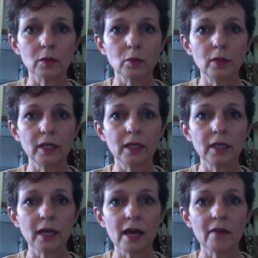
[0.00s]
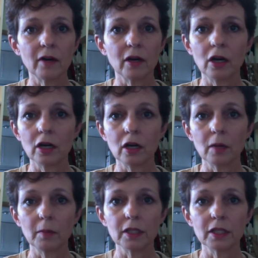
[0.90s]
we have our Hong
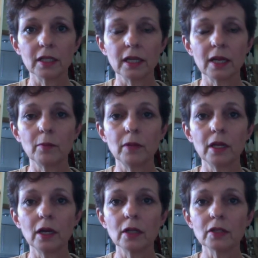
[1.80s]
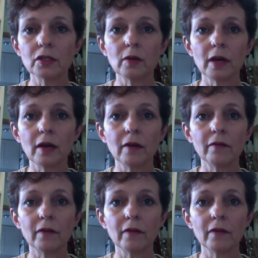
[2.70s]
Kong budget and we also have